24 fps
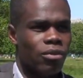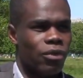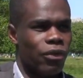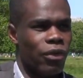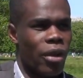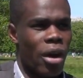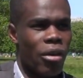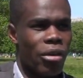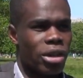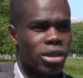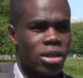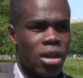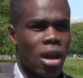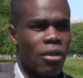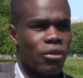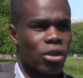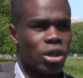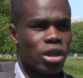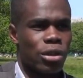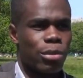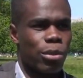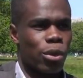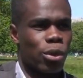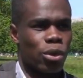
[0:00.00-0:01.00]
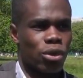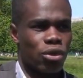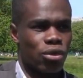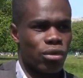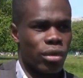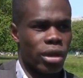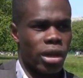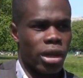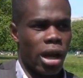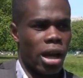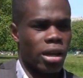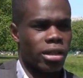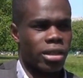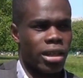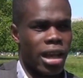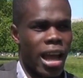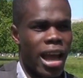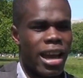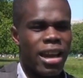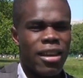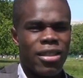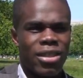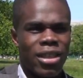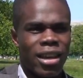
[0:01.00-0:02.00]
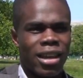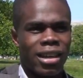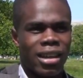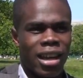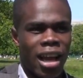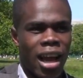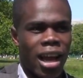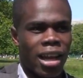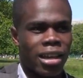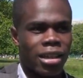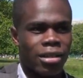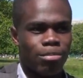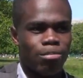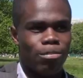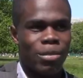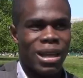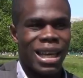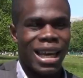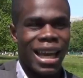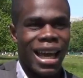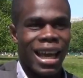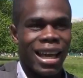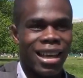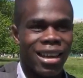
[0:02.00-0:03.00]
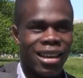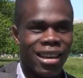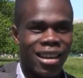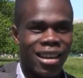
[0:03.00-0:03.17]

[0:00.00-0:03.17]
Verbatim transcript: various other sports, really. Anything that I can play,